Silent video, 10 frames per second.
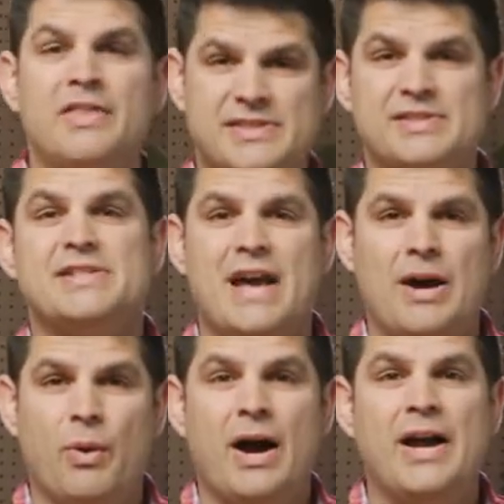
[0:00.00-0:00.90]
This is
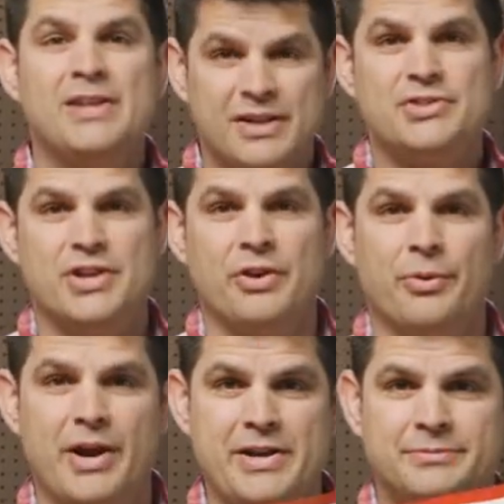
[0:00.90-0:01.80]
DIY done
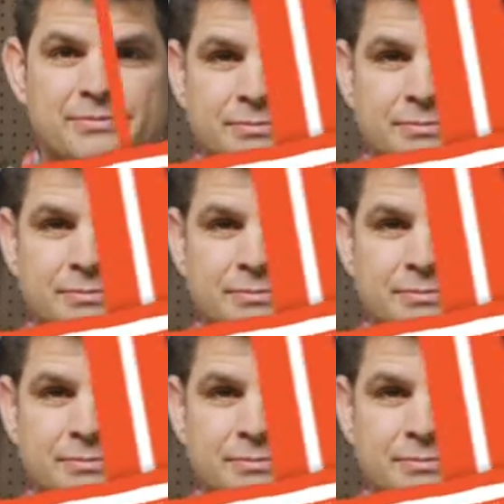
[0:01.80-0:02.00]
right.